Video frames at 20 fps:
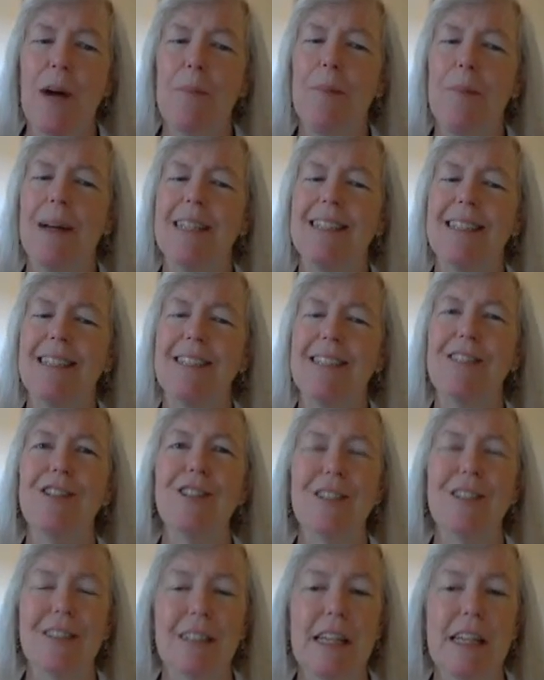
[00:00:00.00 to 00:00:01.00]
My sister
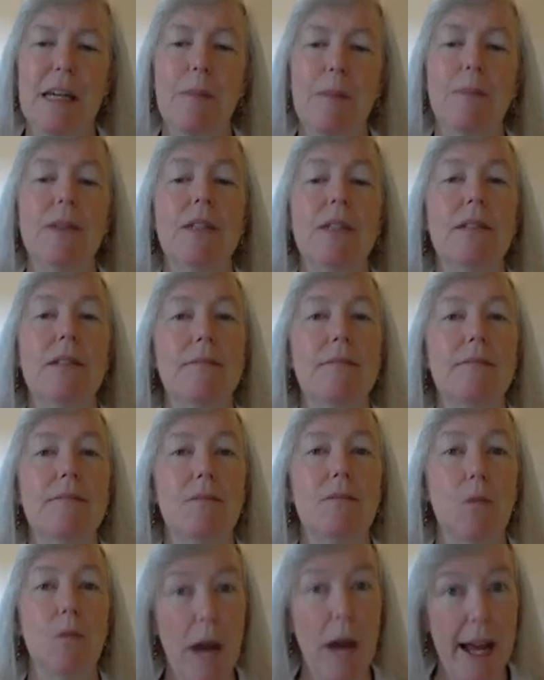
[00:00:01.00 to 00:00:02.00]
sleeps
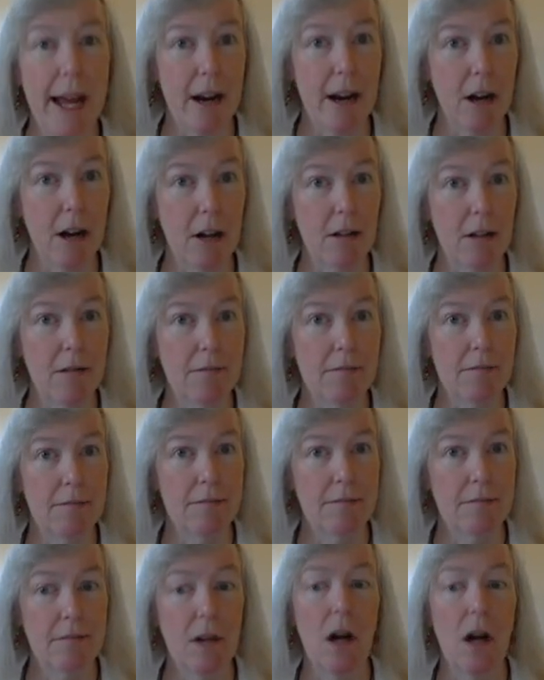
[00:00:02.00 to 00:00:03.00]
where?
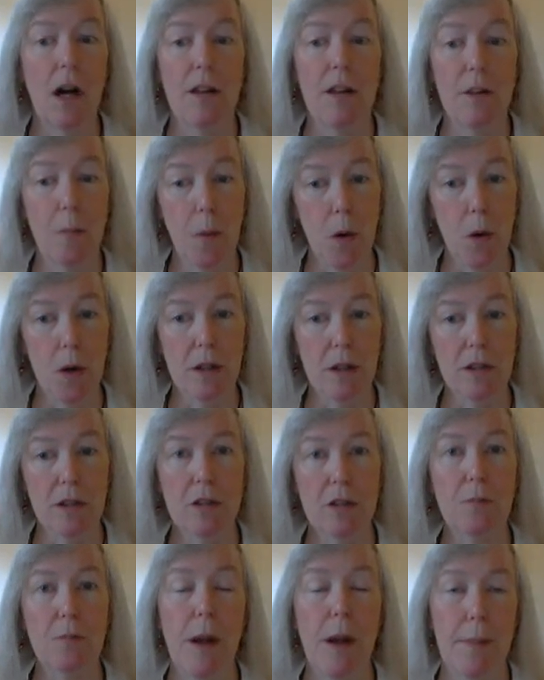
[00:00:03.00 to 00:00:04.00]
On the
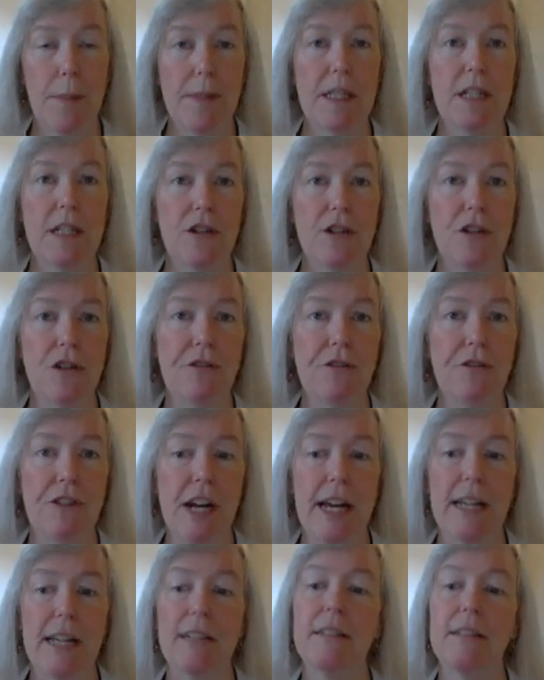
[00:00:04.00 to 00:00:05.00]
porch. Prepositional
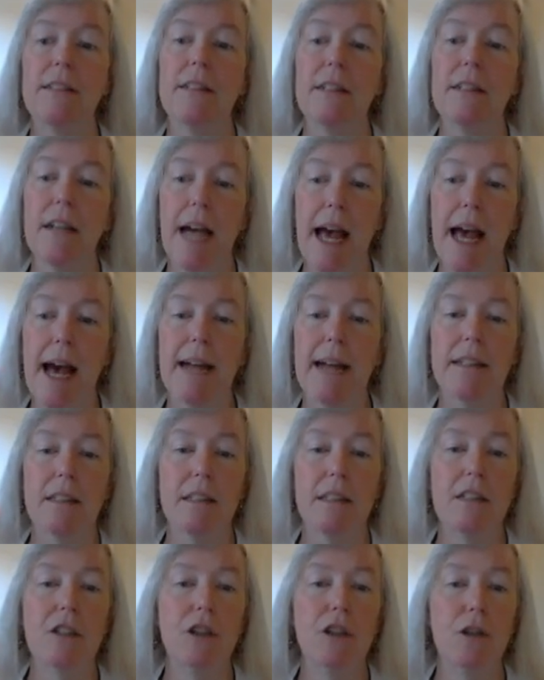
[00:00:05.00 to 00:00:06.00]
phrase, at
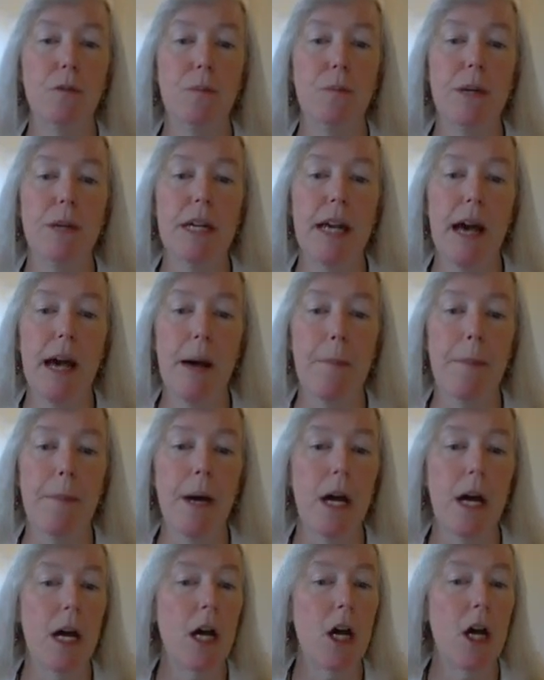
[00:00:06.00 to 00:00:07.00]
2 p.m.
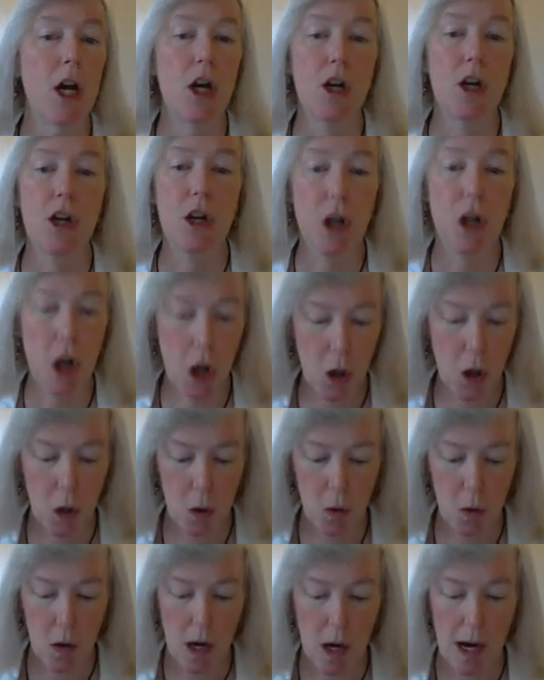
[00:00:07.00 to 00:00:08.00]

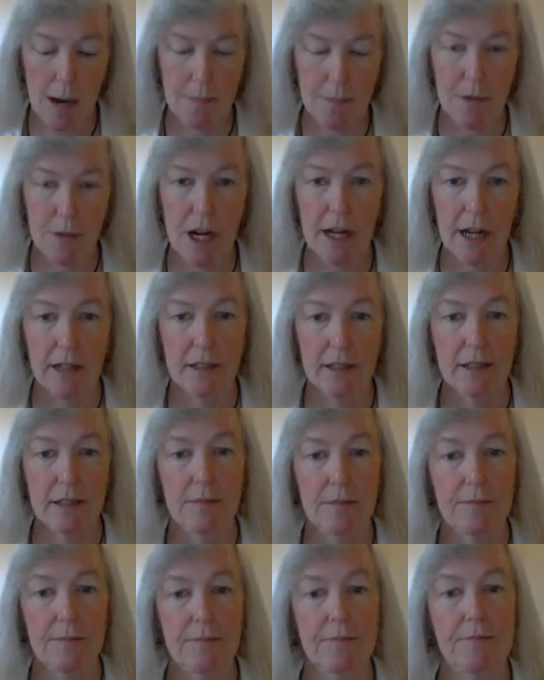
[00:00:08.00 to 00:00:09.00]
No object.
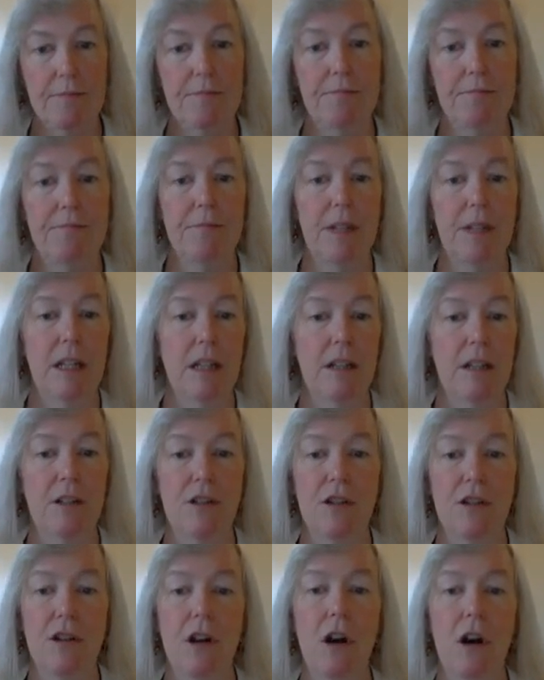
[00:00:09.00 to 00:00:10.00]

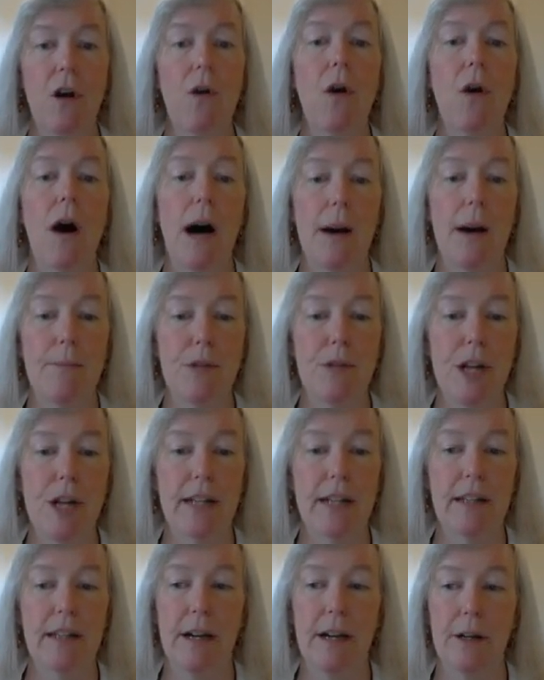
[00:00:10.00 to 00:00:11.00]
There's no
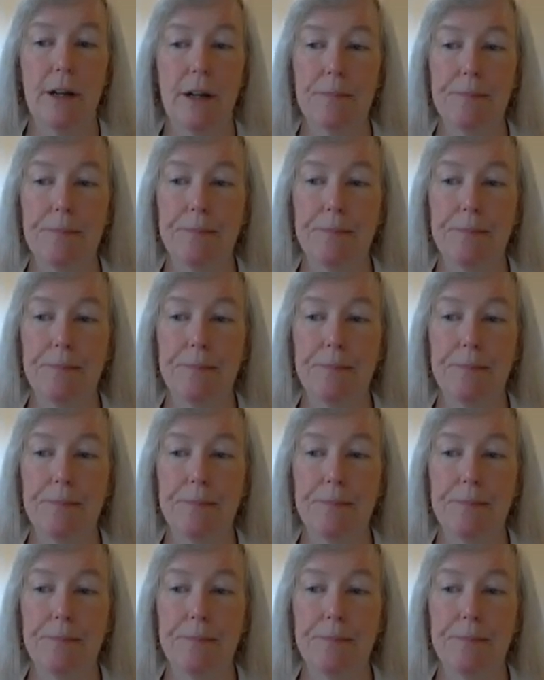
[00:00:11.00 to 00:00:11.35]
object there.